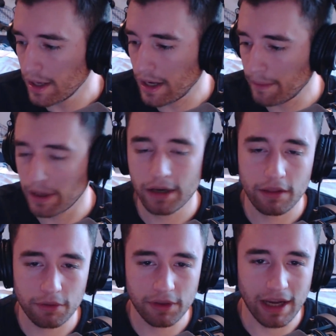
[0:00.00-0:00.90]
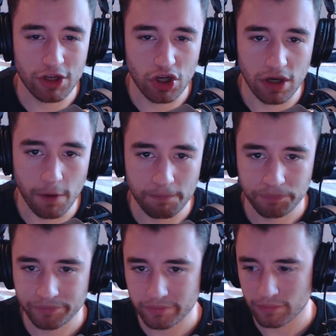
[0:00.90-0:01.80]
Another thing I should note
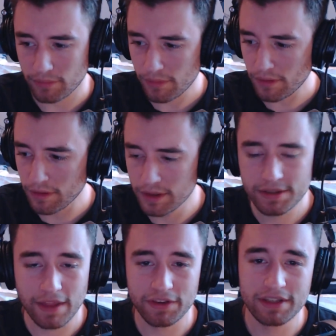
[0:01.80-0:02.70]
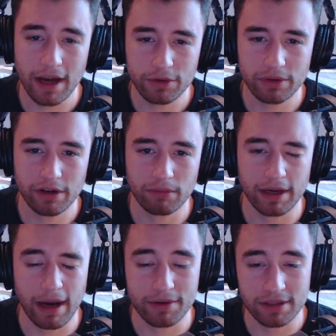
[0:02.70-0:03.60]
is that the sound you're hearing
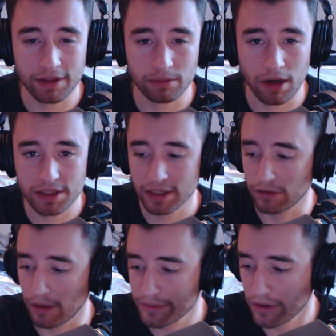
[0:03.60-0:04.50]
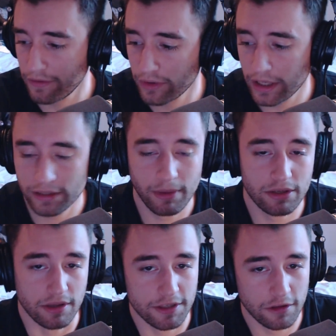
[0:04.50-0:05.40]
right now is not the raw signal. I'm sorry I forgot to
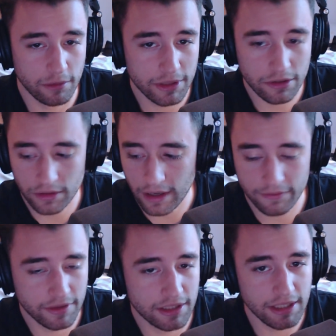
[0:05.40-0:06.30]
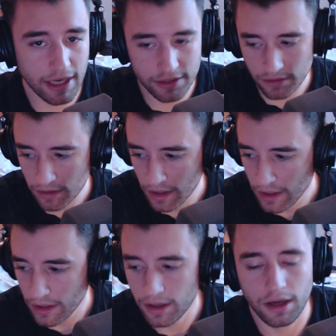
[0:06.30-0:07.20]
mention this. So let me turn off the de-esser,
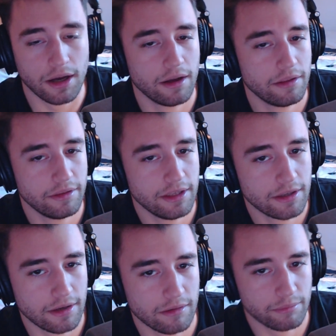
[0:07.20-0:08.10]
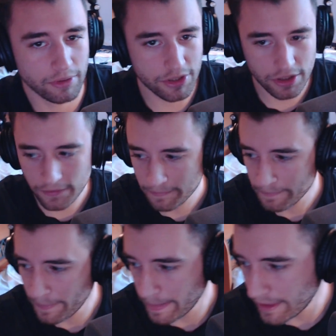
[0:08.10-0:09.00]
the compression,
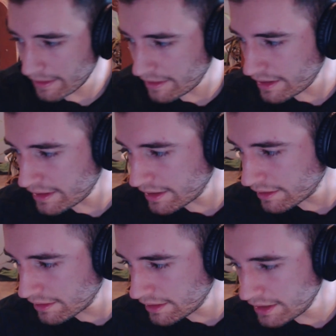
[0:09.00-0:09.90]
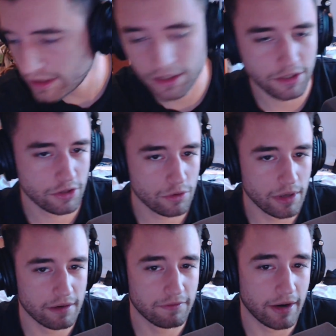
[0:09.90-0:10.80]
the
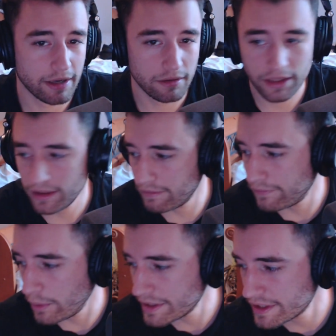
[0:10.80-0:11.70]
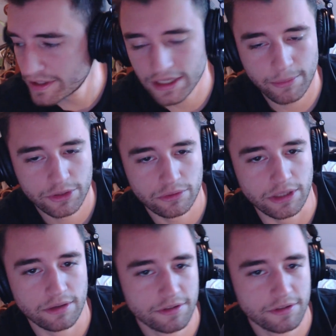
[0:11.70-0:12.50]
EQ, and finally voice symmetry.